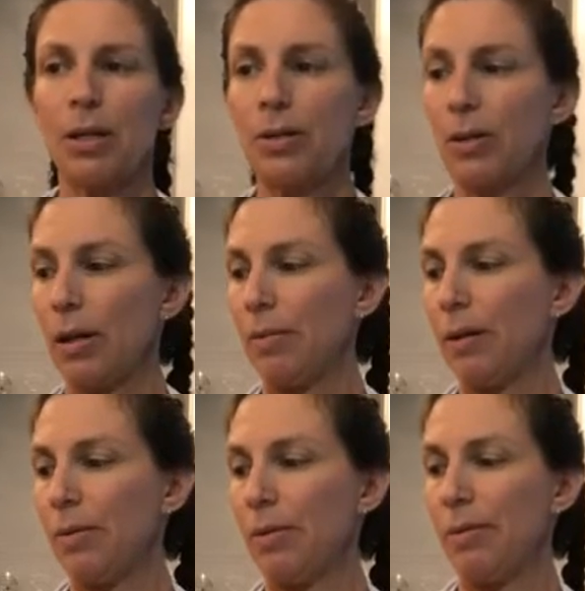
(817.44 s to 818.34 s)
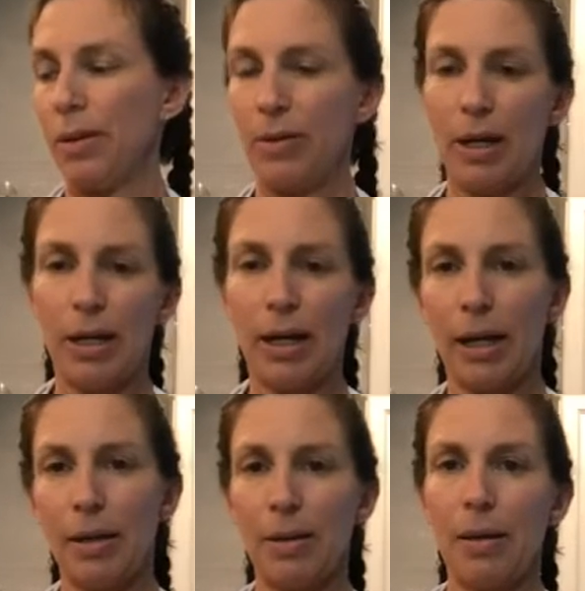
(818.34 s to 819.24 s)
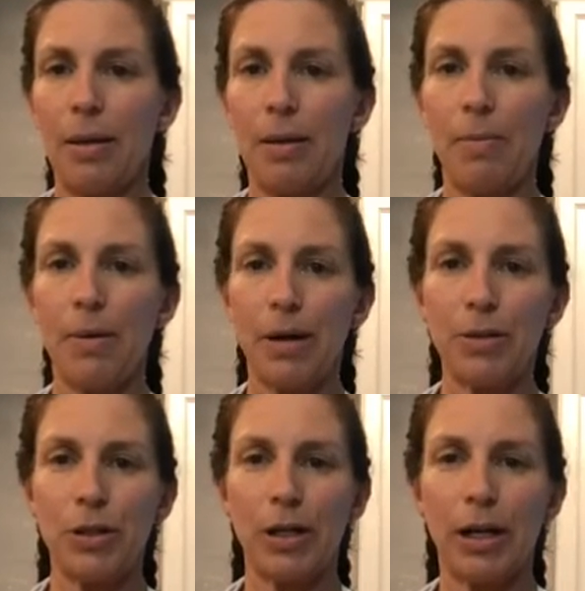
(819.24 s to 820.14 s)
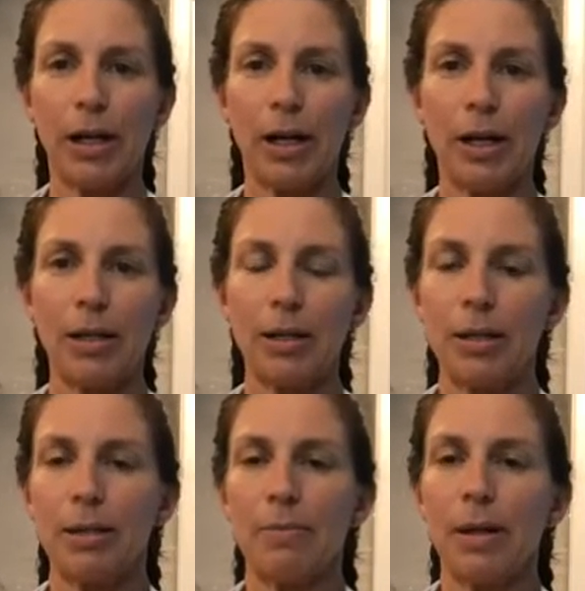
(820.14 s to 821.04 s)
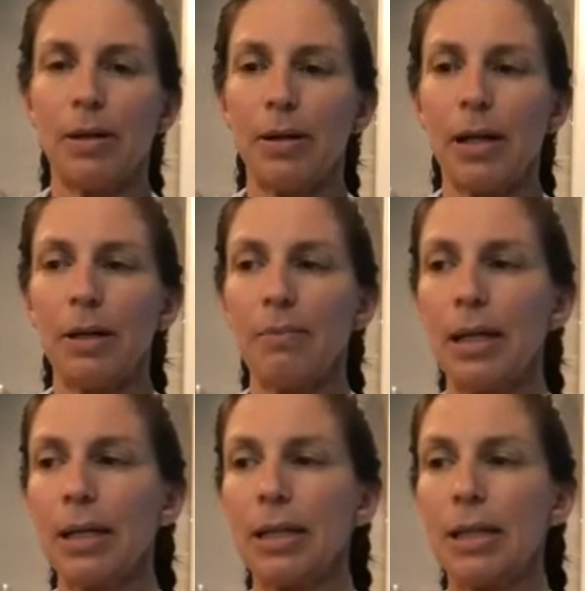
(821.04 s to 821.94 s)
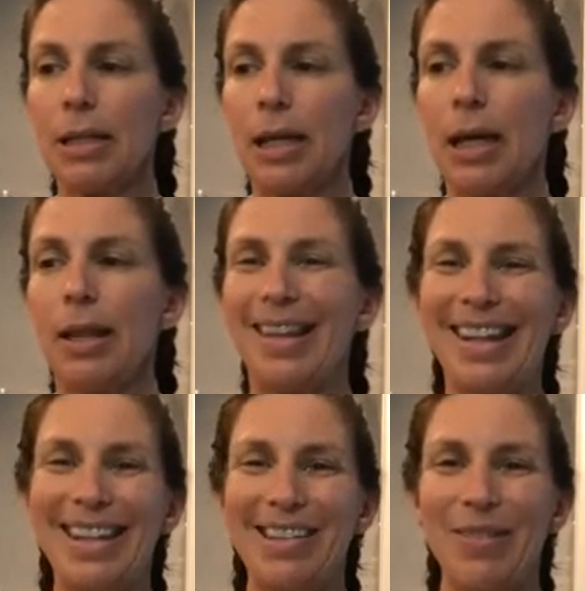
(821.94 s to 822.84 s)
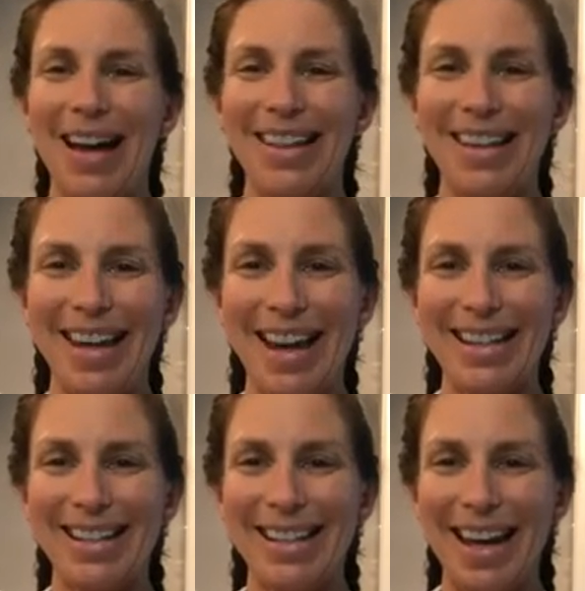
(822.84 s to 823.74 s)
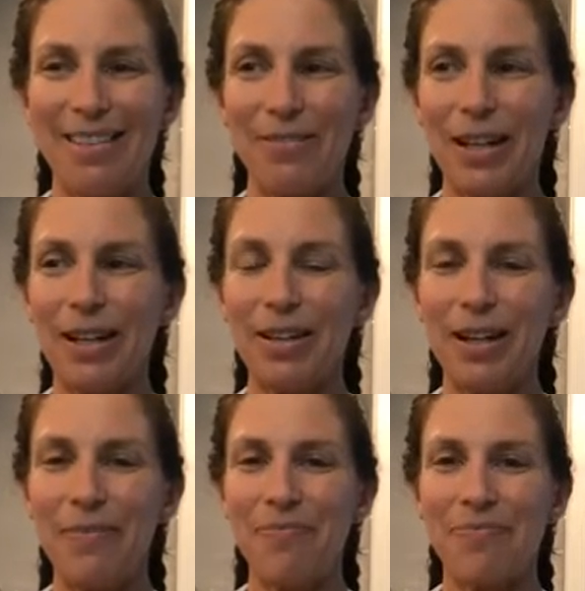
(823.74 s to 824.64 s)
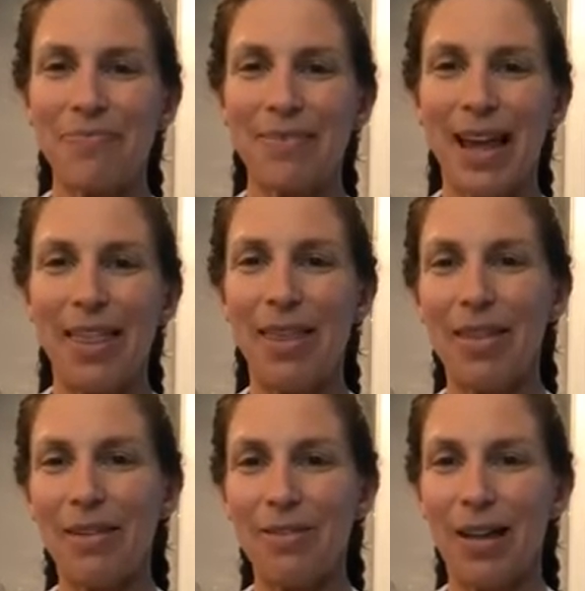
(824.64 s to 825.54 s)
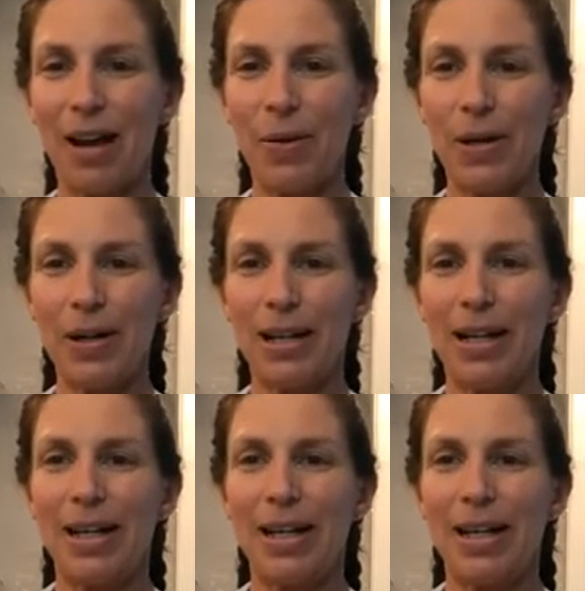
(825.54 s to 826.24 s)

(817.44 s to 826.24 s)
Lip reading: So let me review that again. The brown sugar and butter get mixed, then you add the eggs and vanilla, then the flour,